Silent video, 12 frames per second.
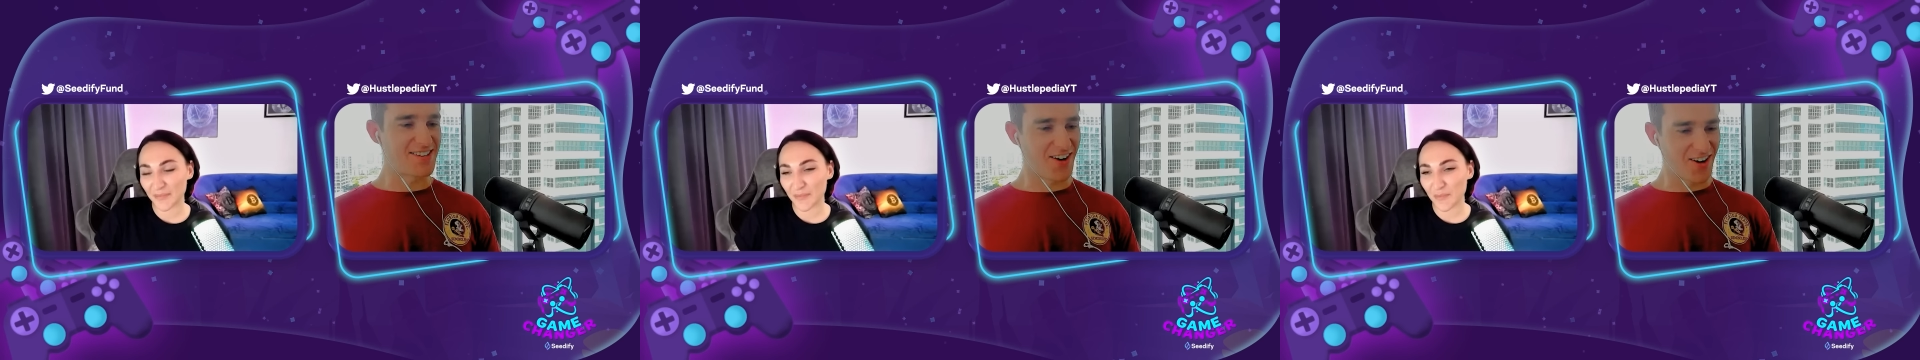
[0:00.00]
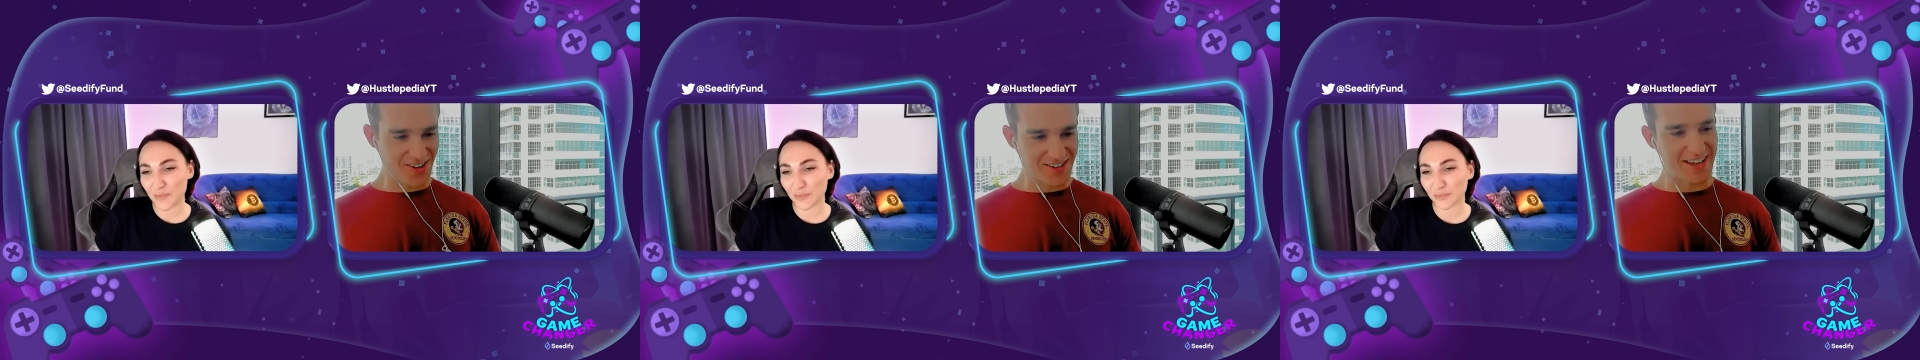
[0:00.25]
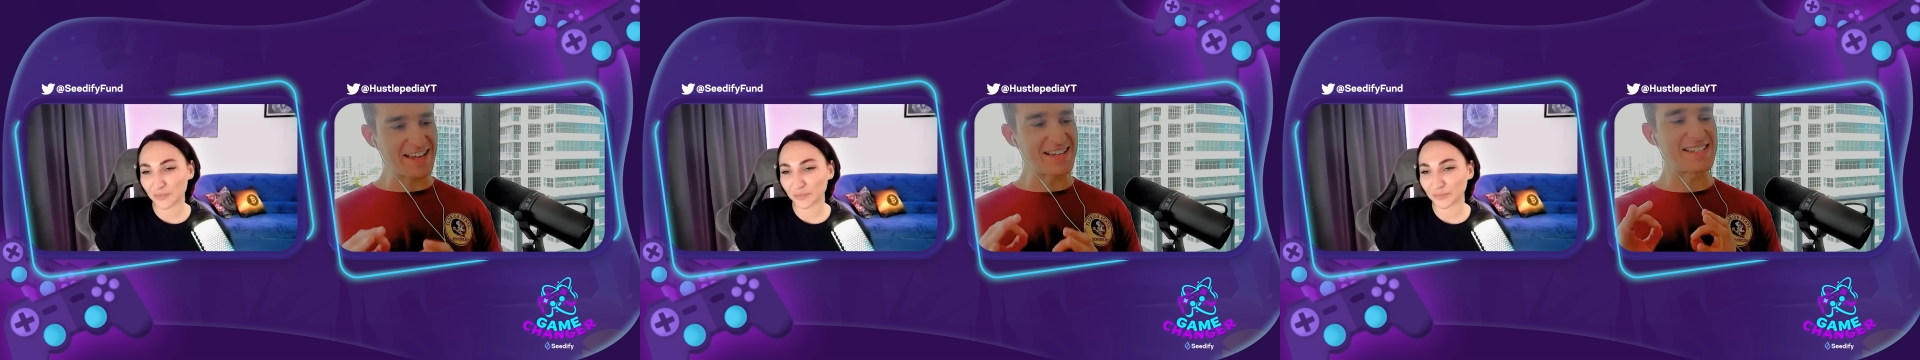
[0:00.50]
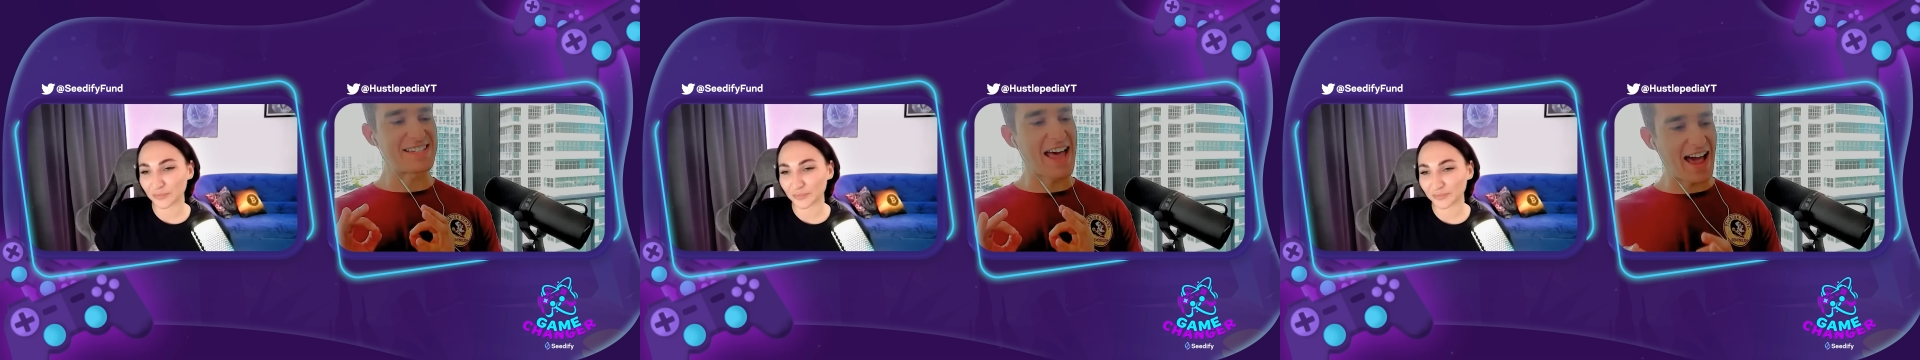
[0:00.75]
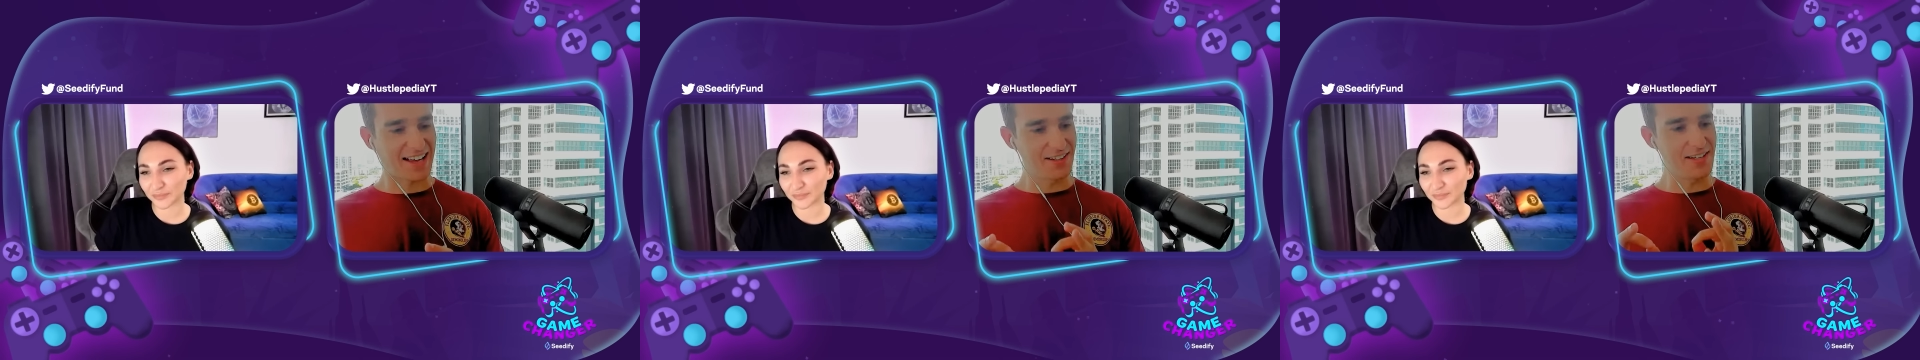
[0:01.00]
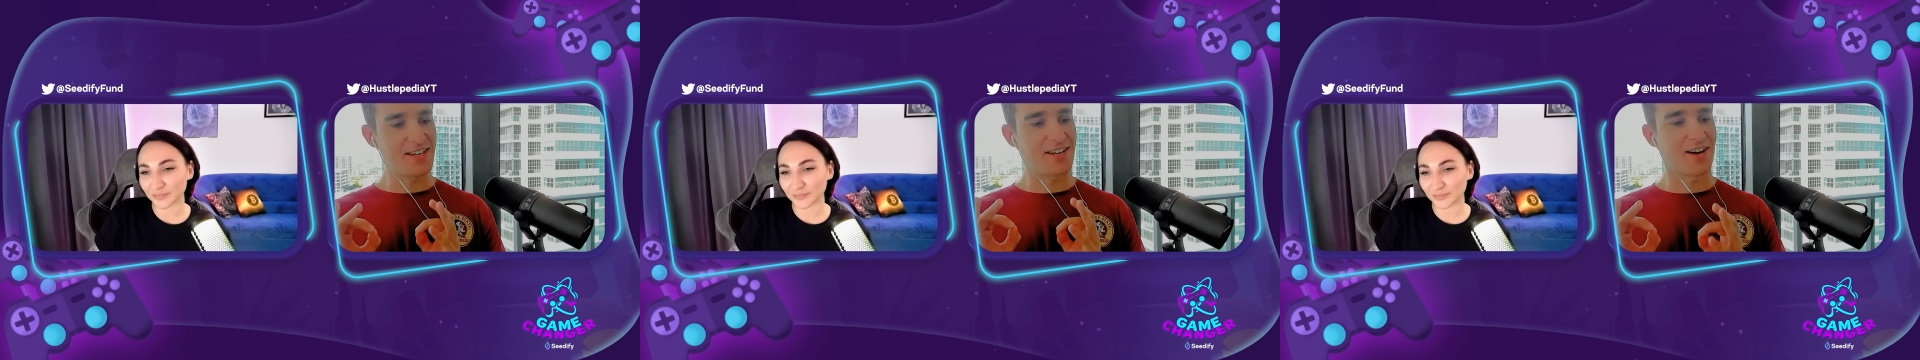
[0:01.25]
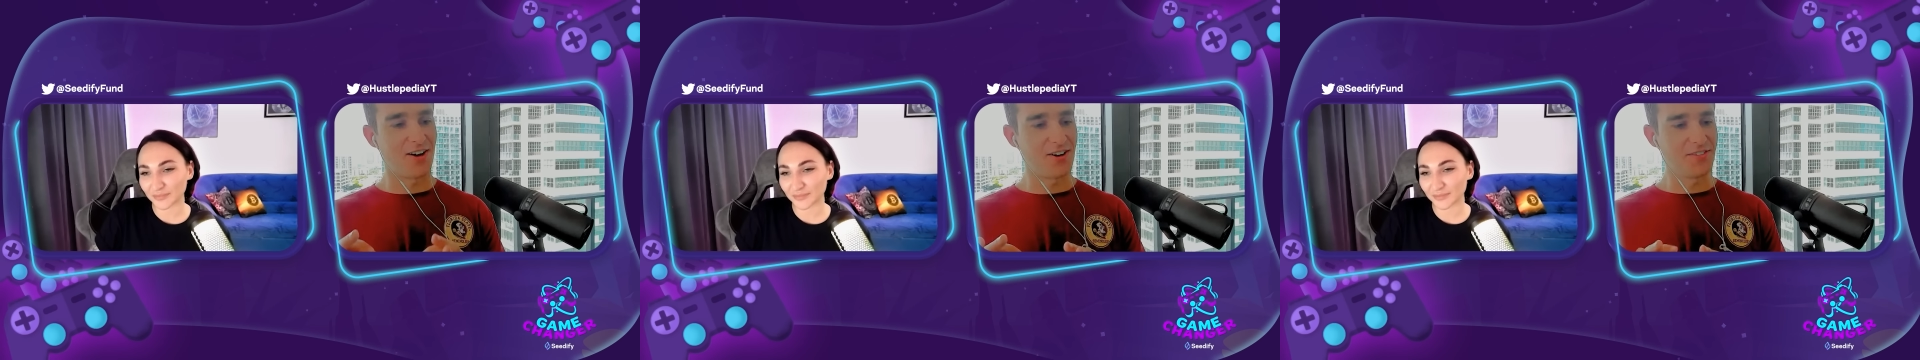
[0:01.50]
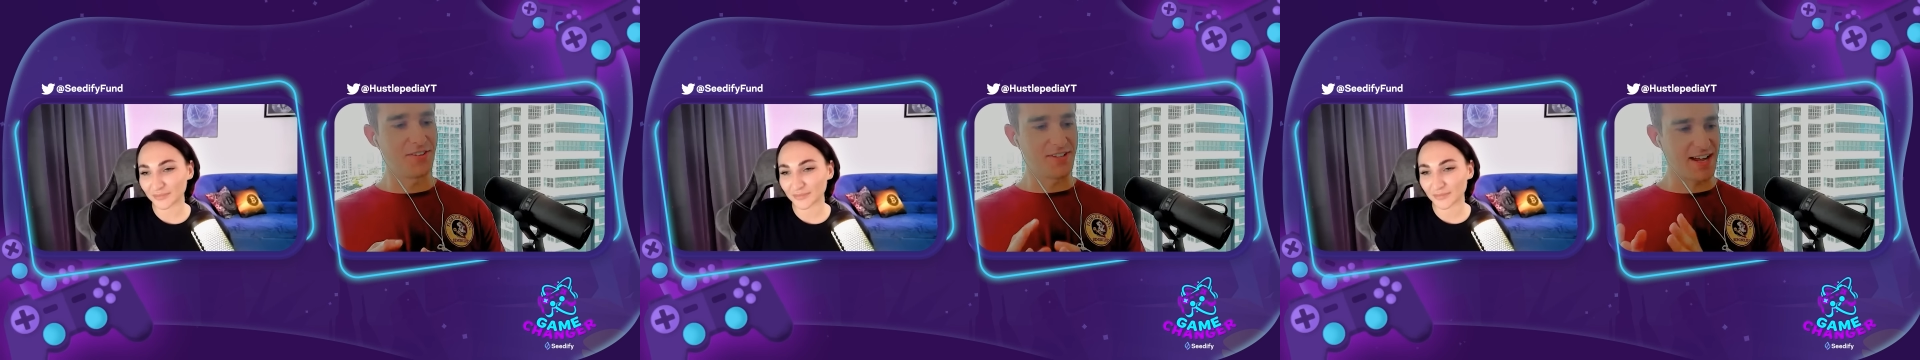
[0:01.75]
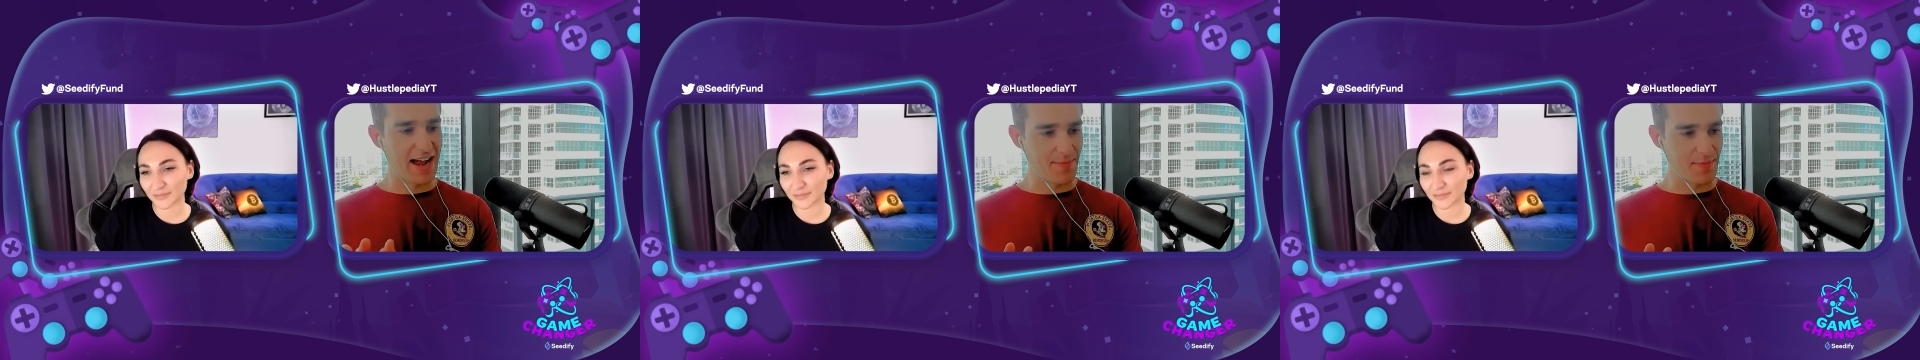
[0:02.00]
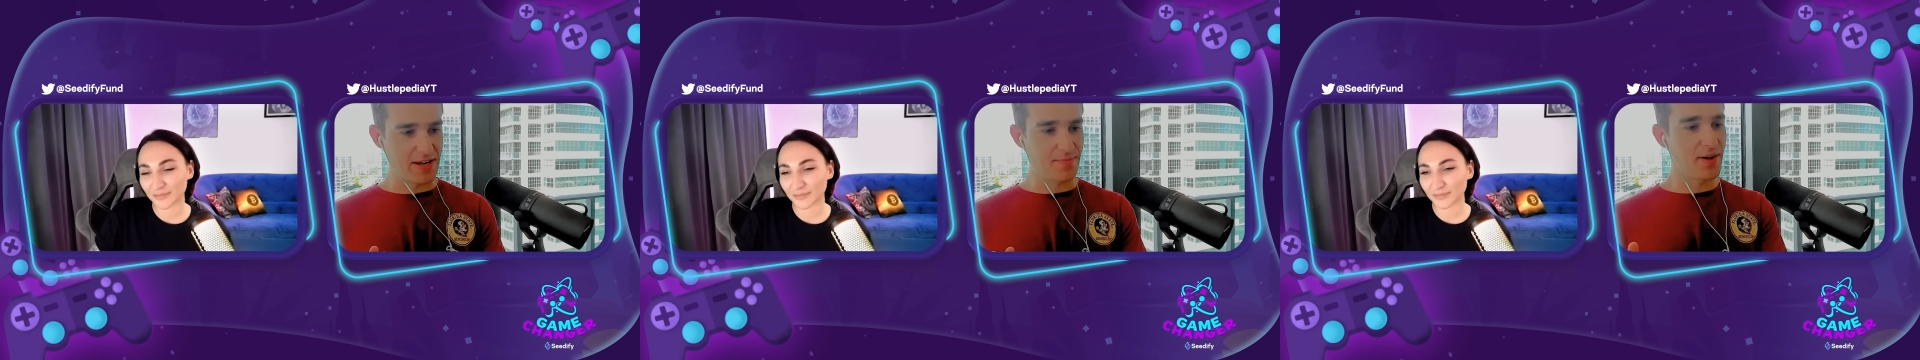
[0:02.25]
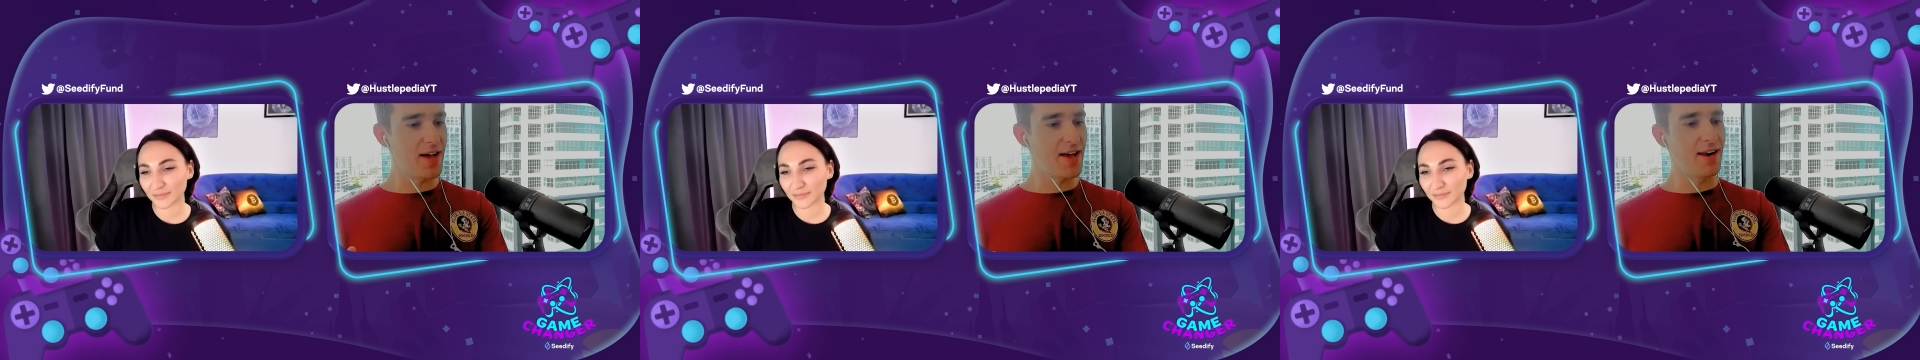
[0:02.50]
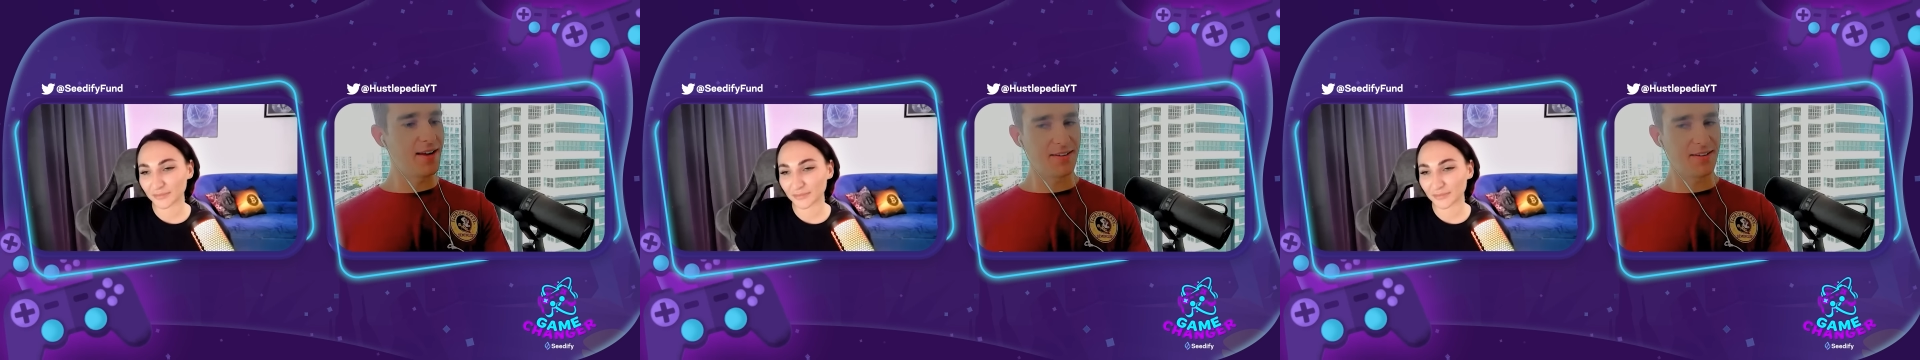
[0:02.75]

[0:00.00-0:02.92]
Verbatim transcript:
Speaker 1: hard to exactly call the timing, but